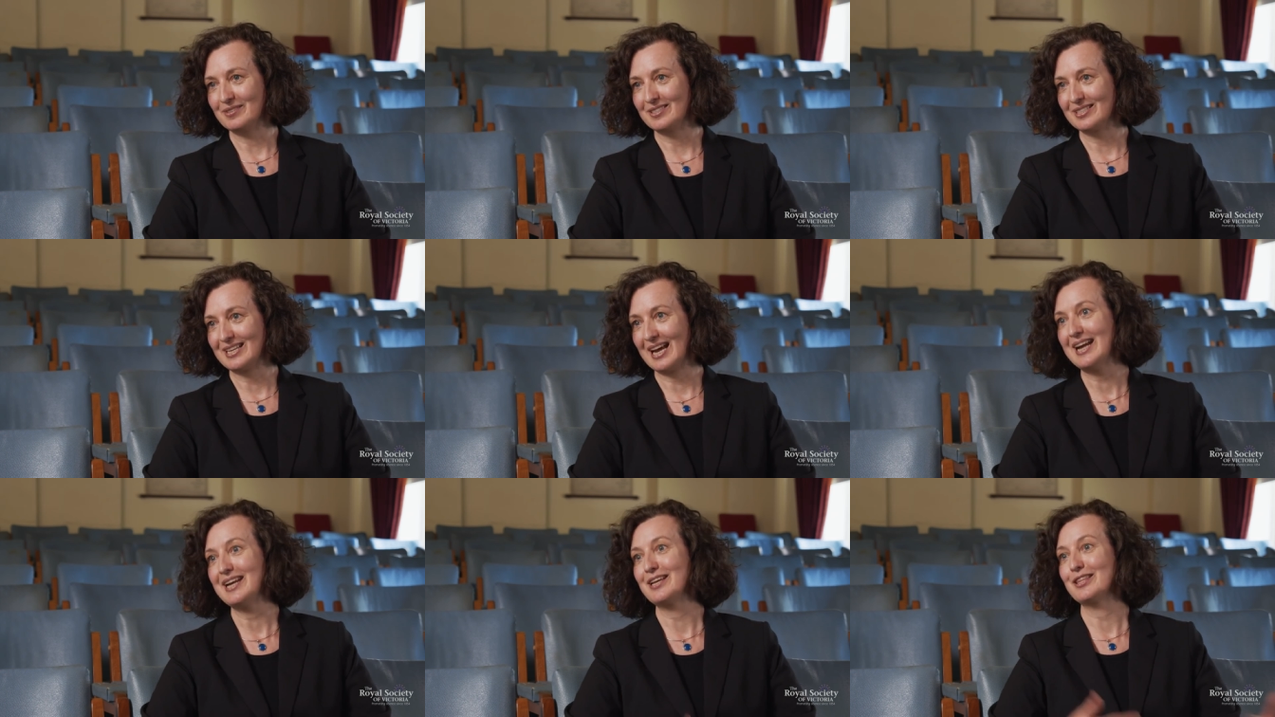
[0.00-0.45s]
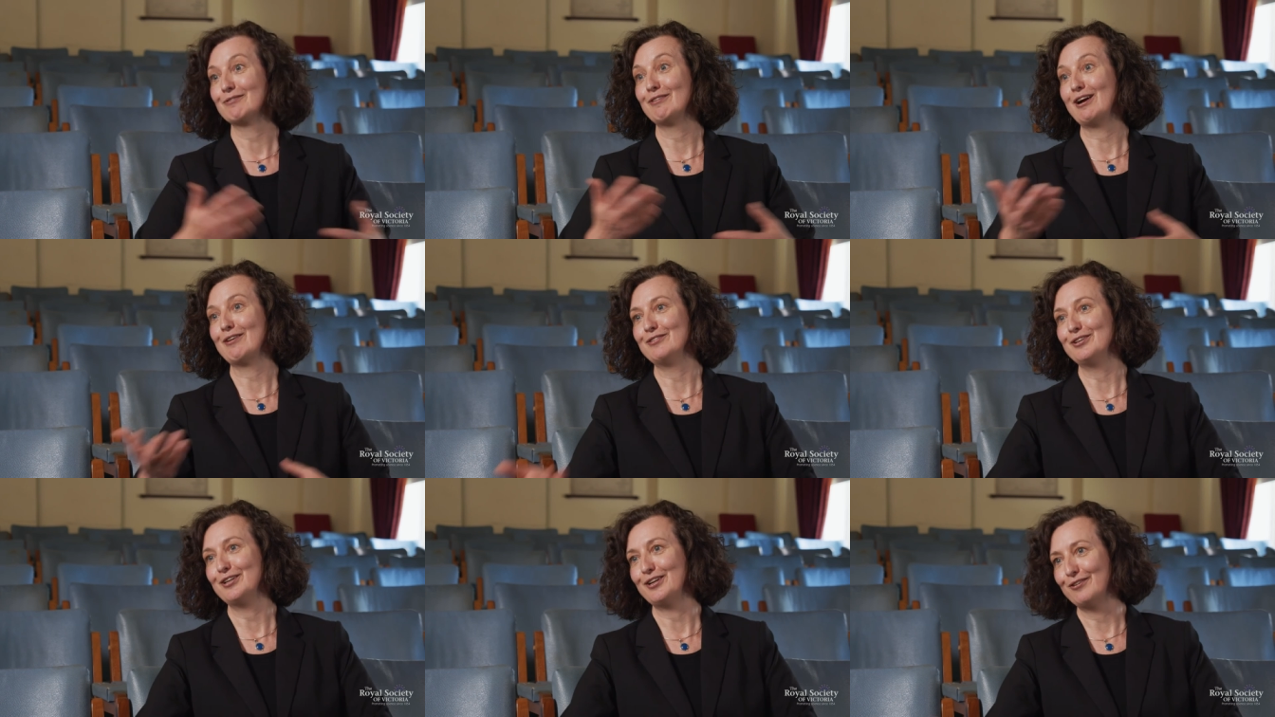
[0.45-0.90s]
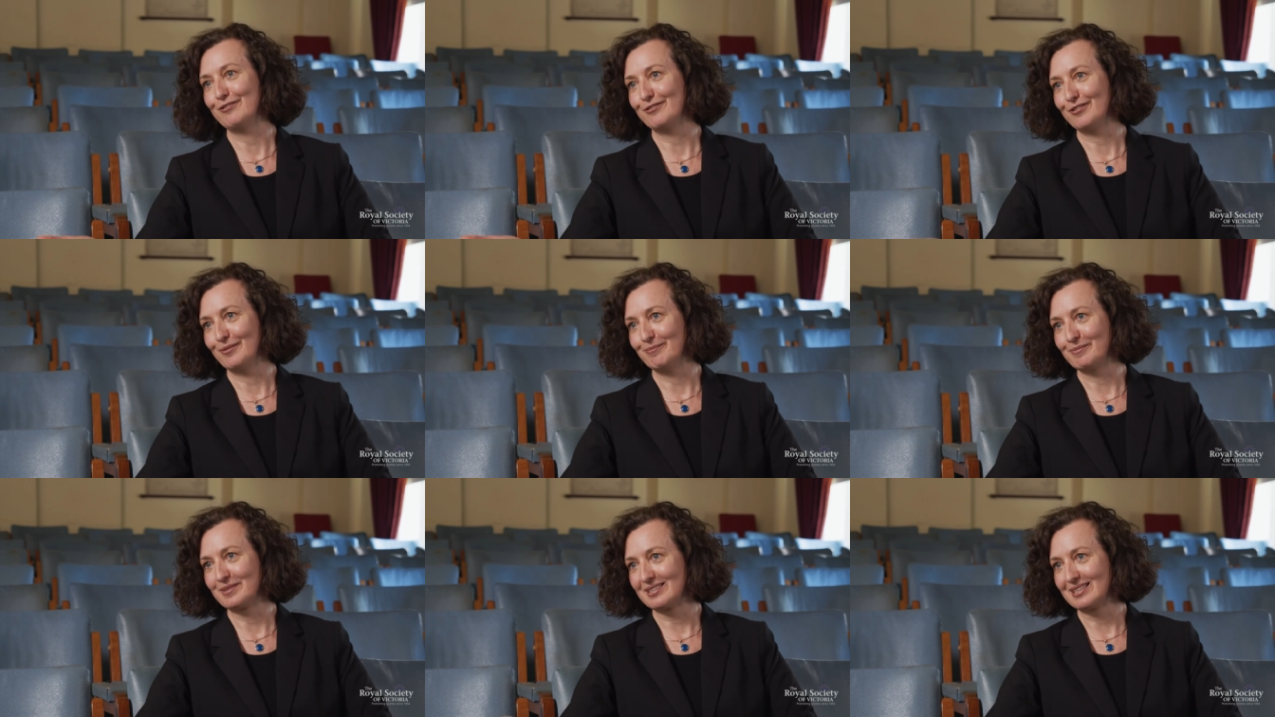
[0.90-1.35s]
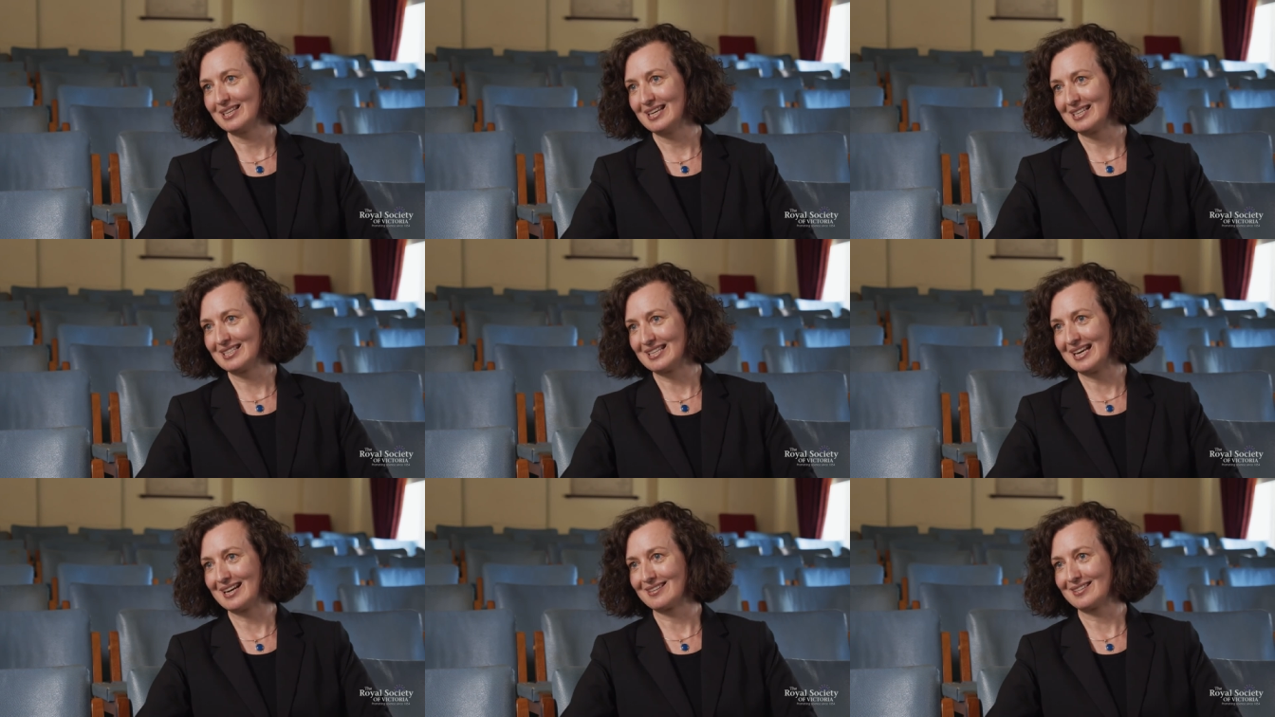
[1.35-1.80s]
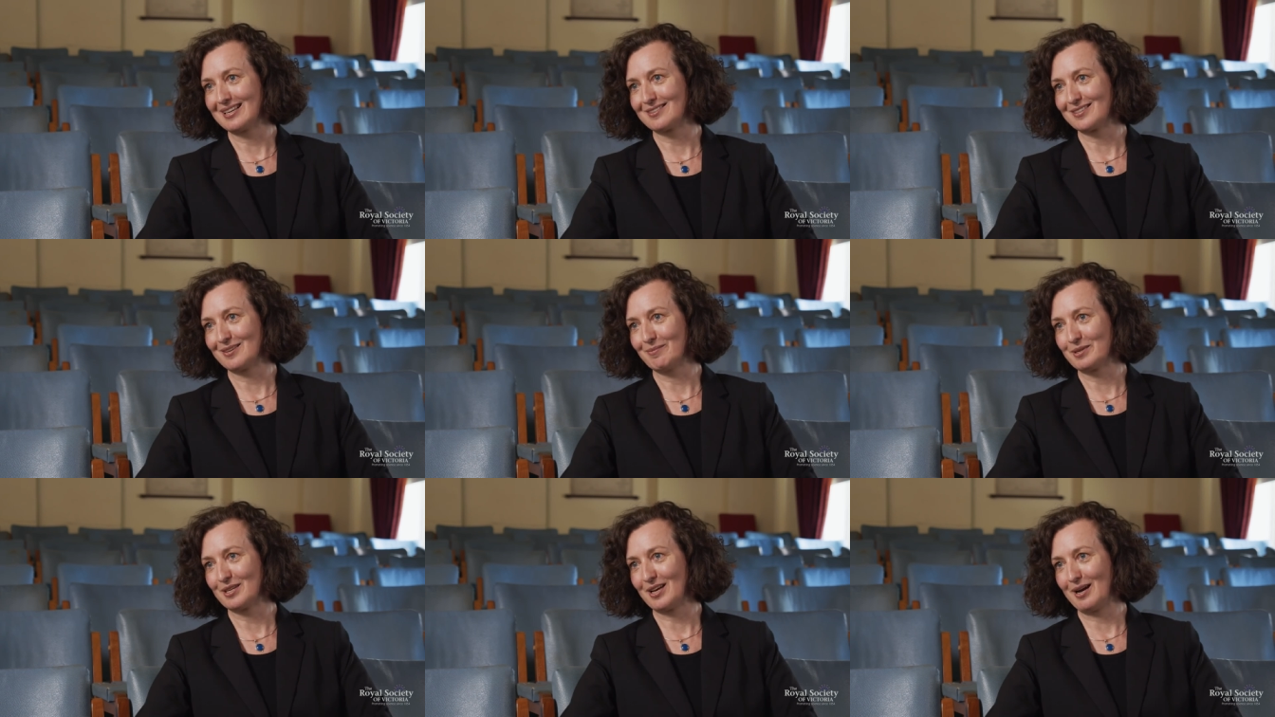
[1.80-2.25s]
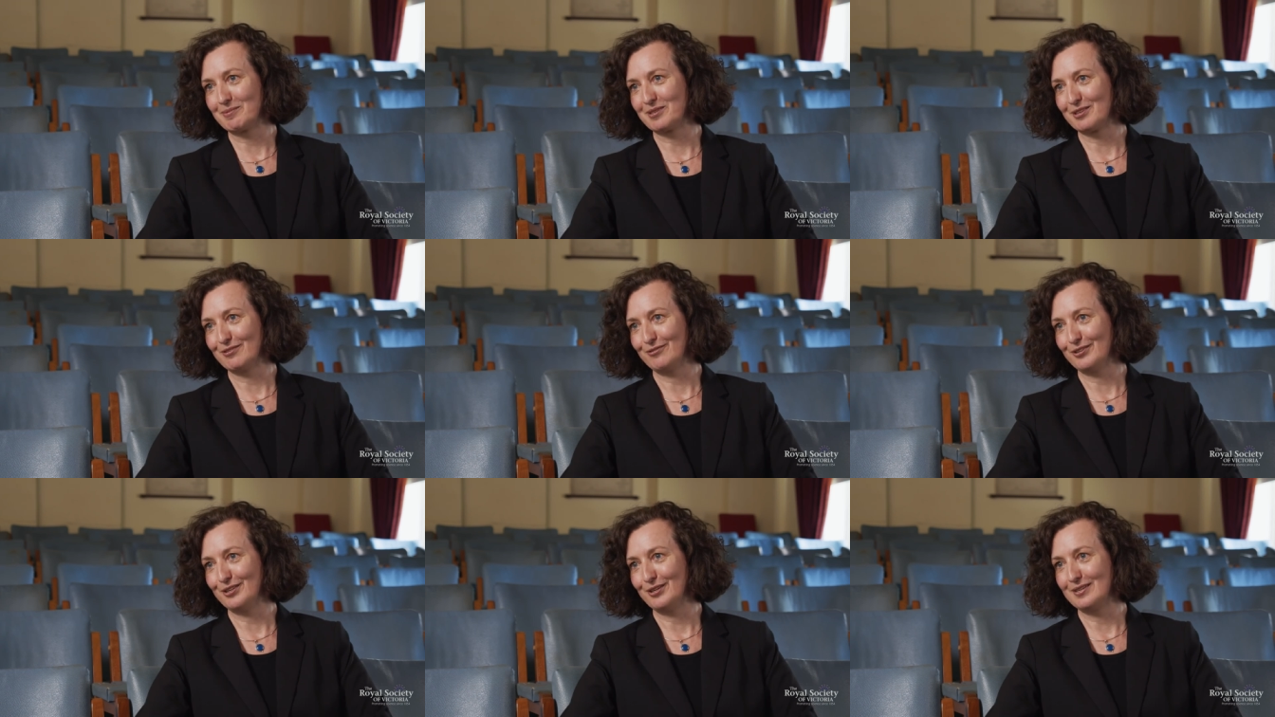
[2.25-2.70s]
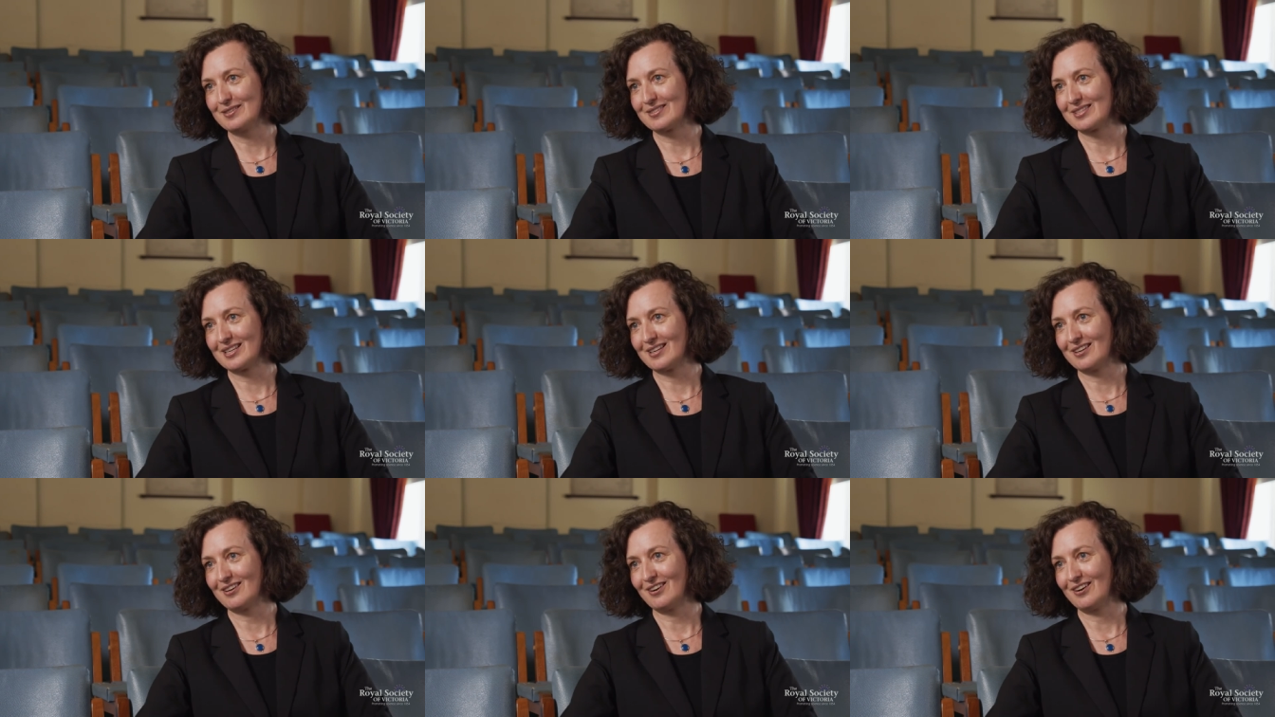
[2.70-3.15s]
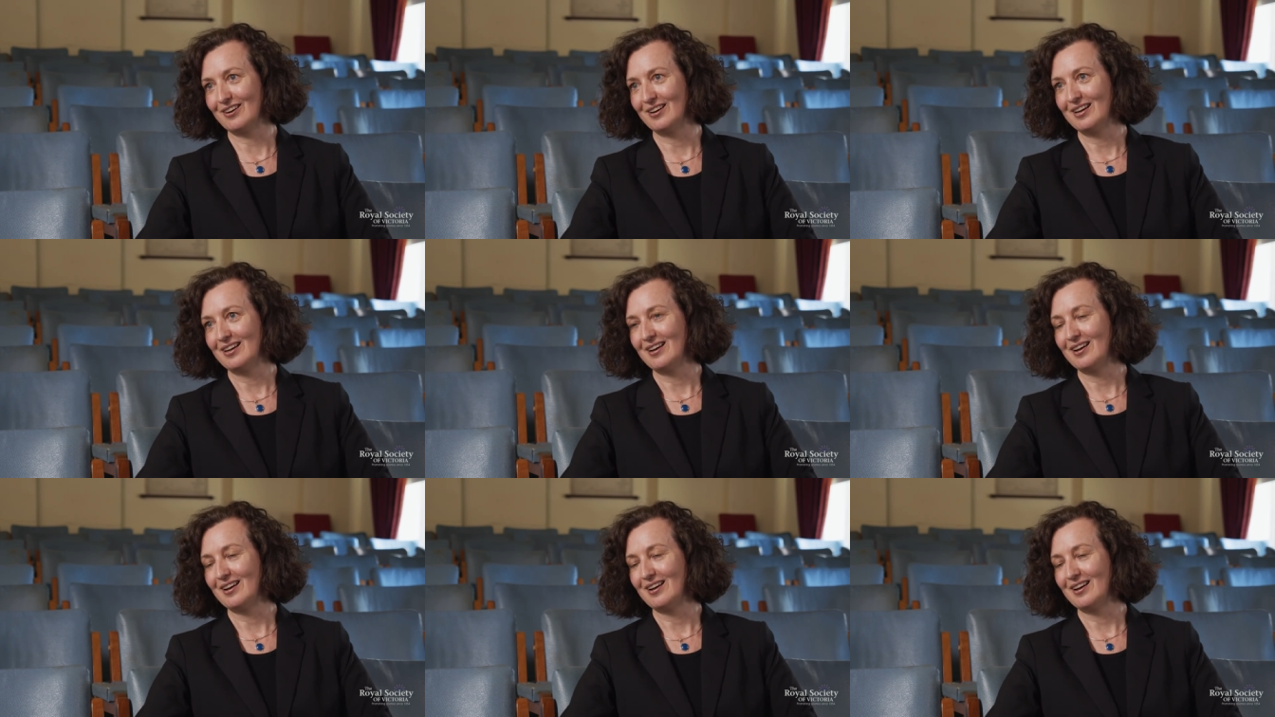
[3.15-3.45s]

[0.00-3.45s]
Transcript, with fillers: take the revenue from taxing some types of foods that are